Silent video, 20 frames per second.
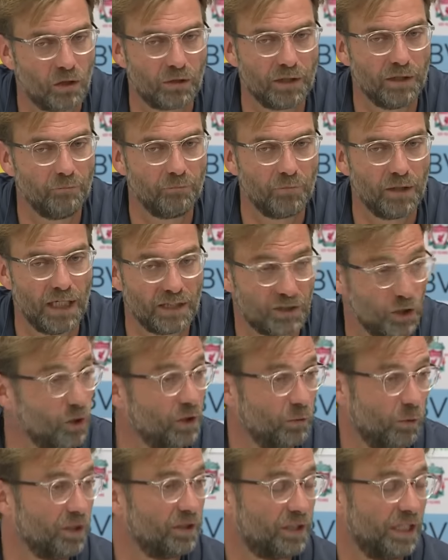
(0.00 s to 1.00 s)
Sorry, that's
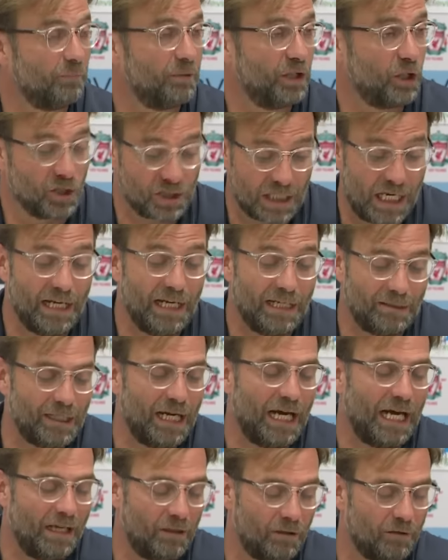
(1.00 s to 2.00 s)
only one thing because I,
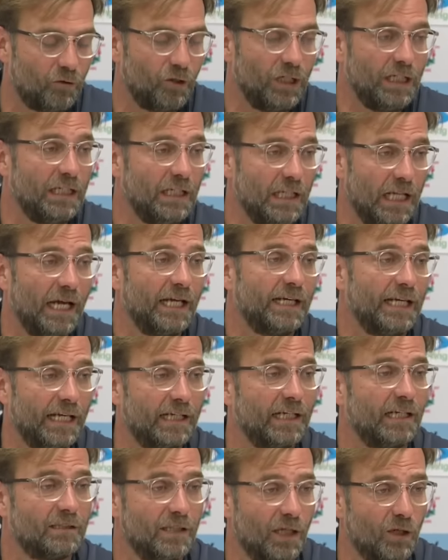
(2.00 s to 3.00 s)
I really like
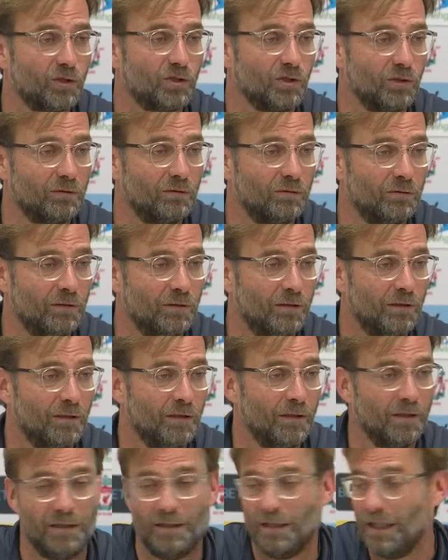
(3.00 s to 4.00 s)
Eckhard Krautzun.
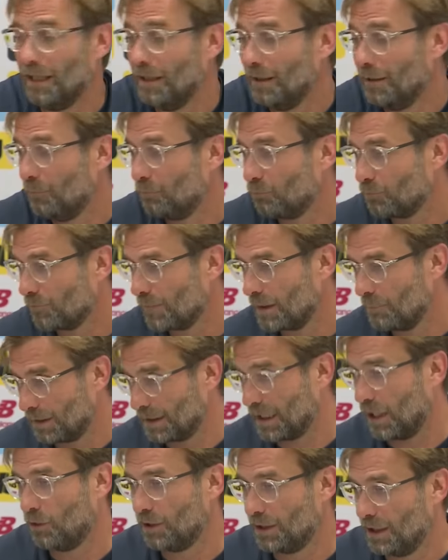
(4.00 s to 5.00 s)

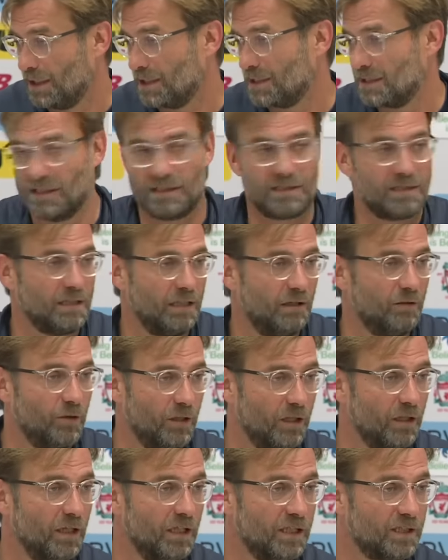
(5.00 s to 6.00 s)
But how it is, it
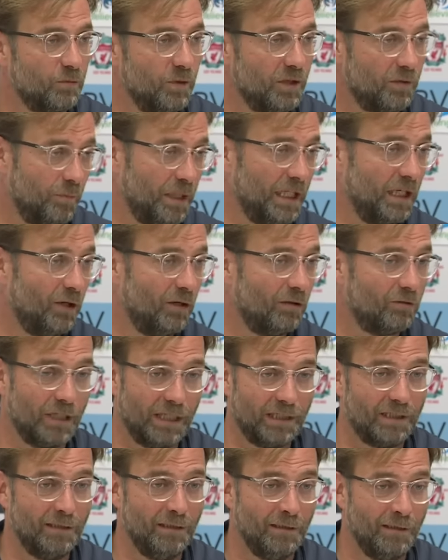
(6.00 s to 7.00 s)
still is with me
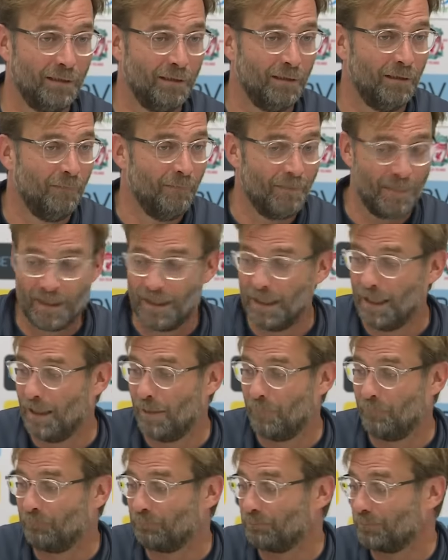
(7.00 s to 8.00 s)
already.
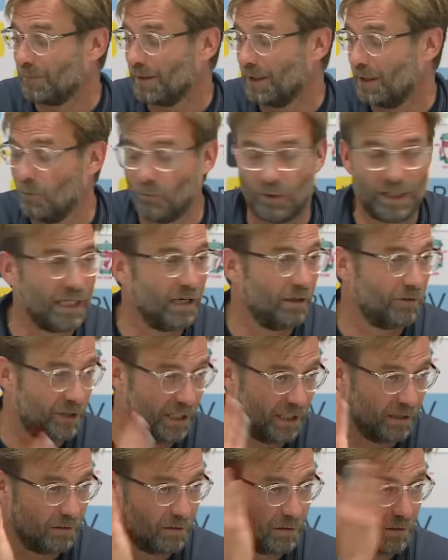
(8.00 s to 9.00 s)
Um, when I
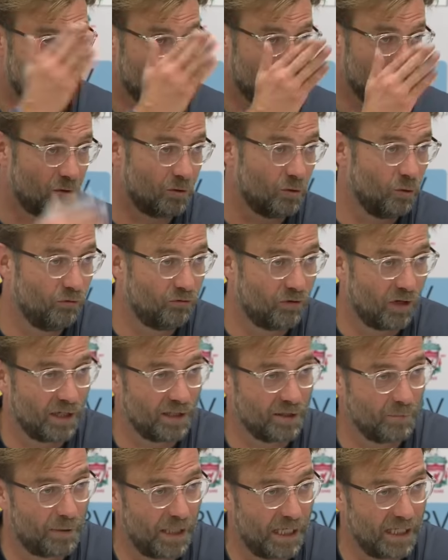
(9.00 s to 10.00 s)
think too
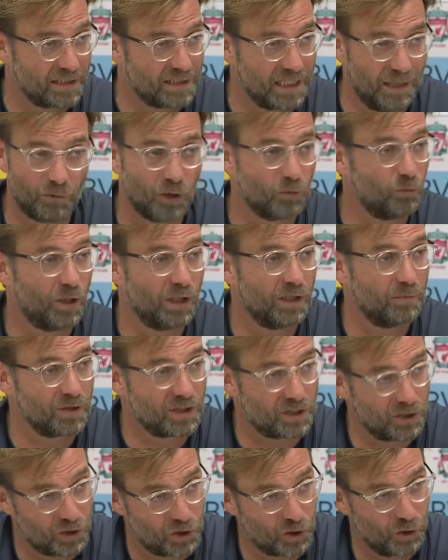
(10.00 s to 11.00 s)
far in the past, I'm not
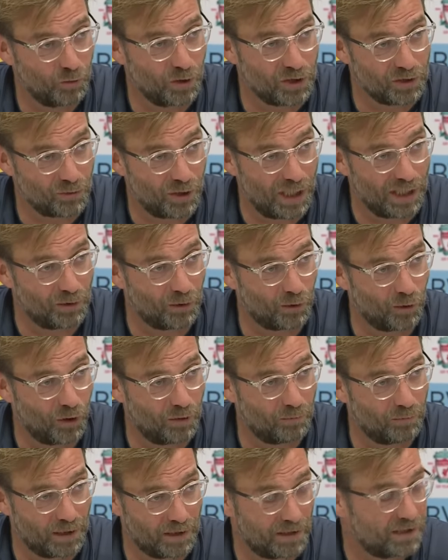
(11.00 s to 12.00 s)
100% sure was right or
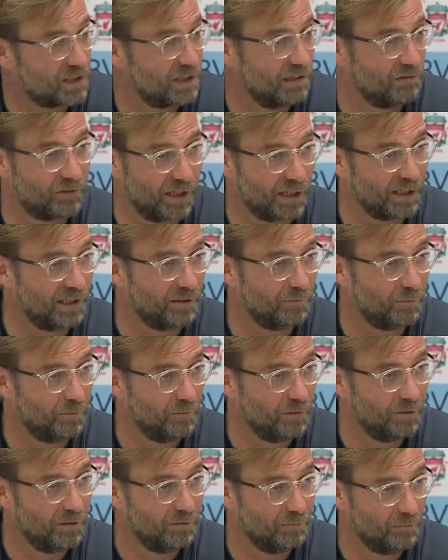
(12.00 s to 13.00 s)
wrong, but it's still funny
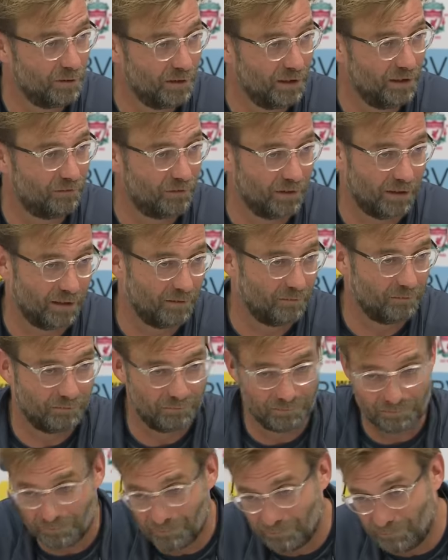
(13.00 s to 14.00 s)
if I
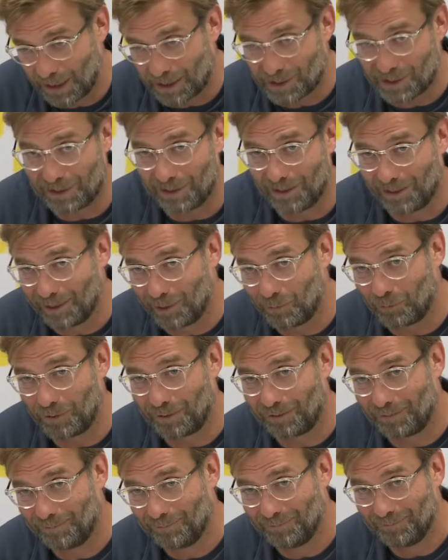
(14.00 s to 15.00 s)
mix it a little
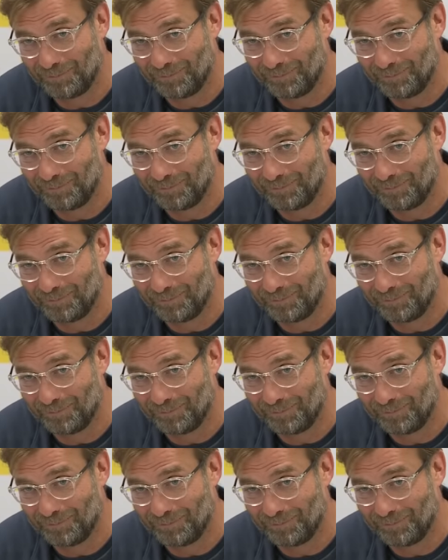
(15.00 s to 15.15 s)
bit.